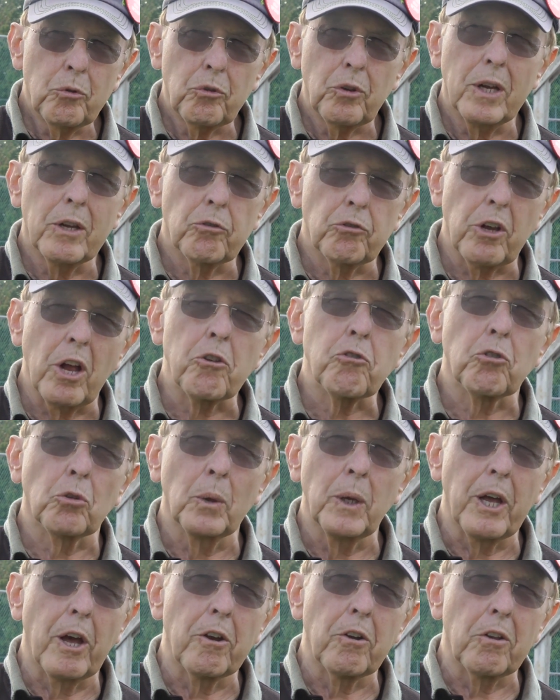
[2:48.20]

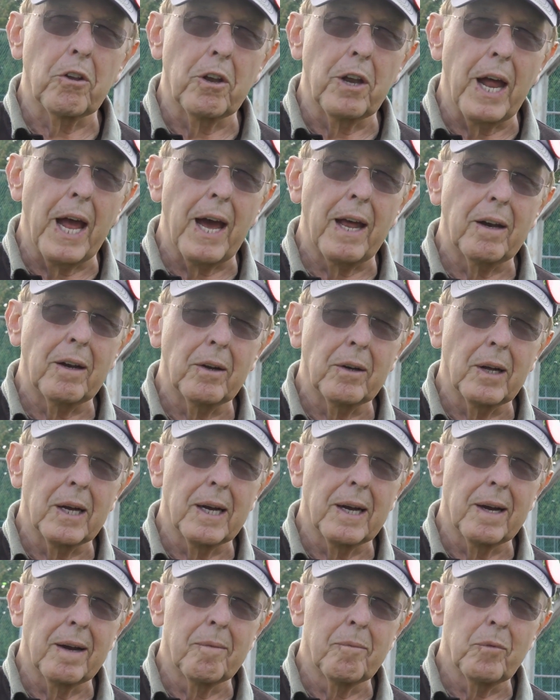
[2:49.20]
essentially, other than that,
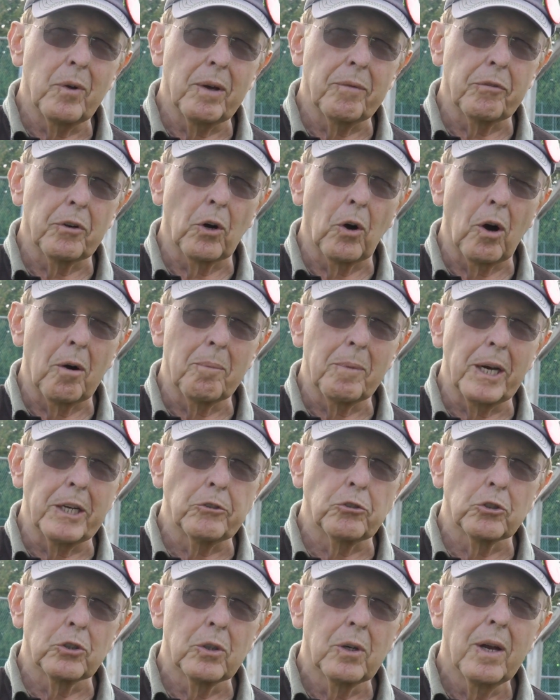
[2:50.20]
if there are
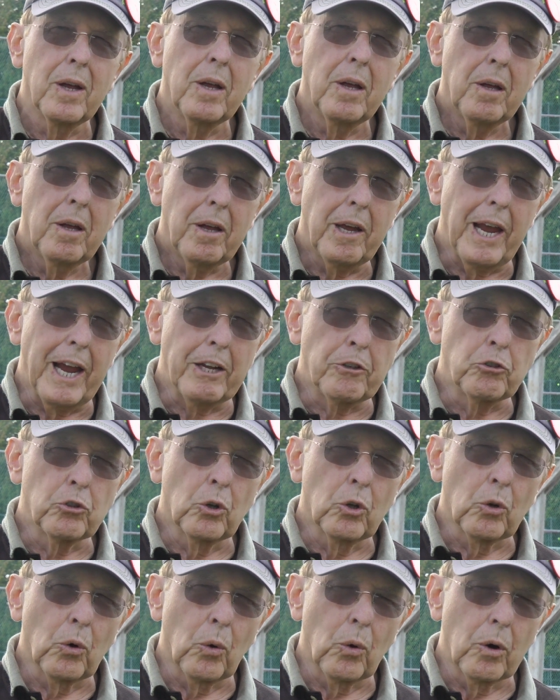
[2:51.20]
major
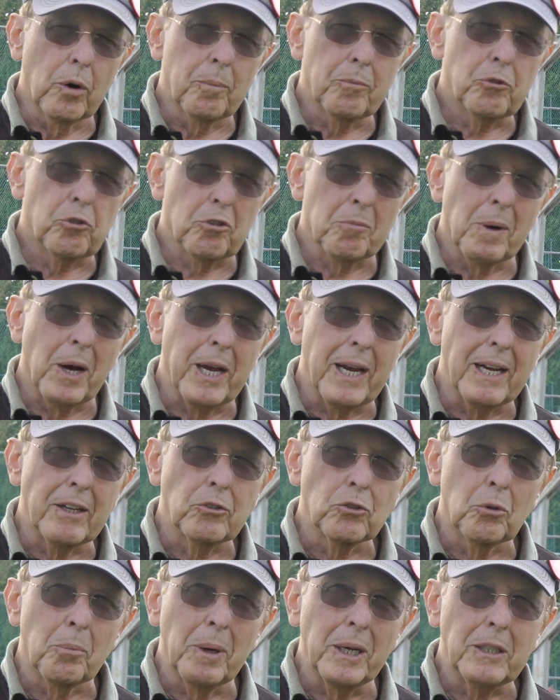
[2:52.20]
annual or
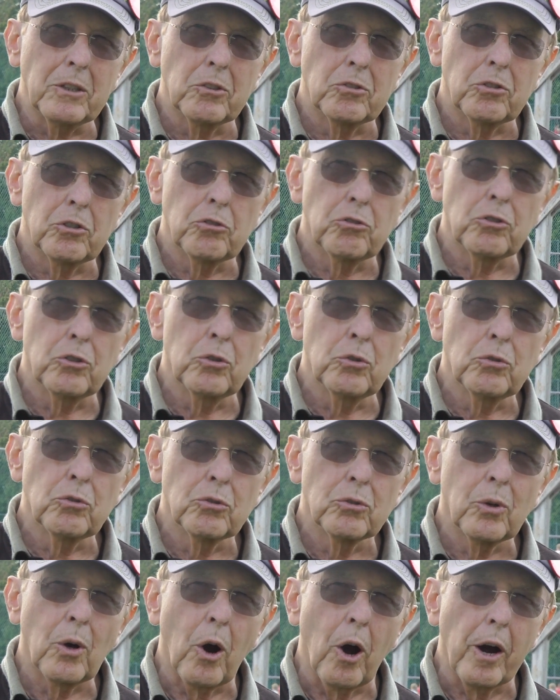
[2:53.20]
semi-annual maintenance
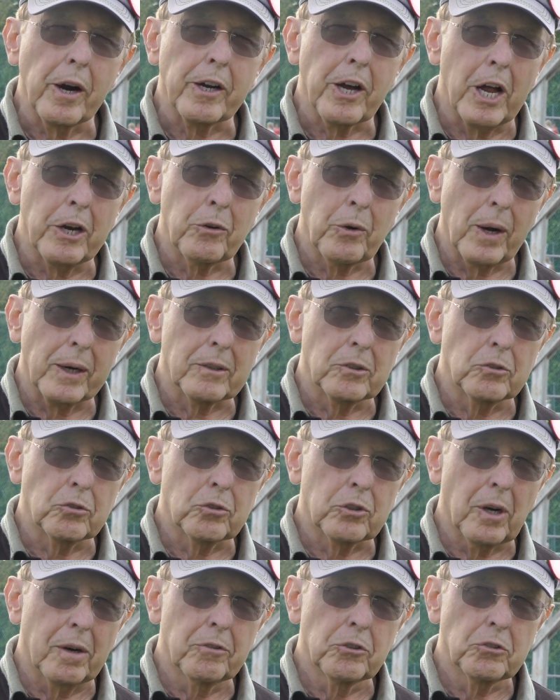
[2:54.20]
issues, our contractor
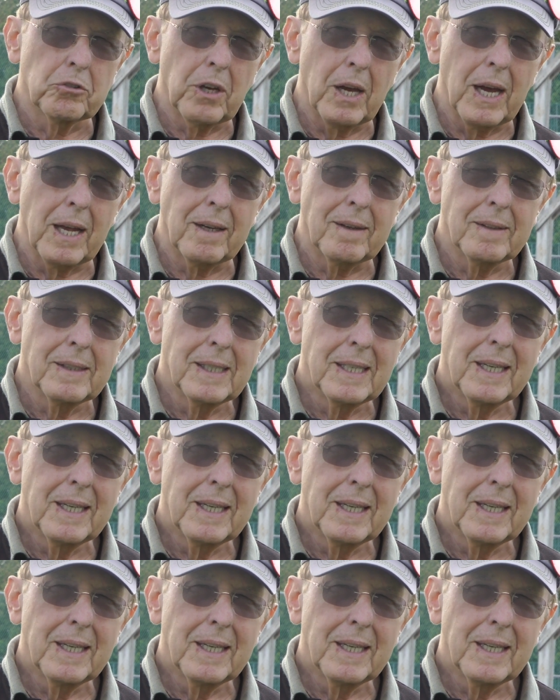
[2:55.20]
covers that,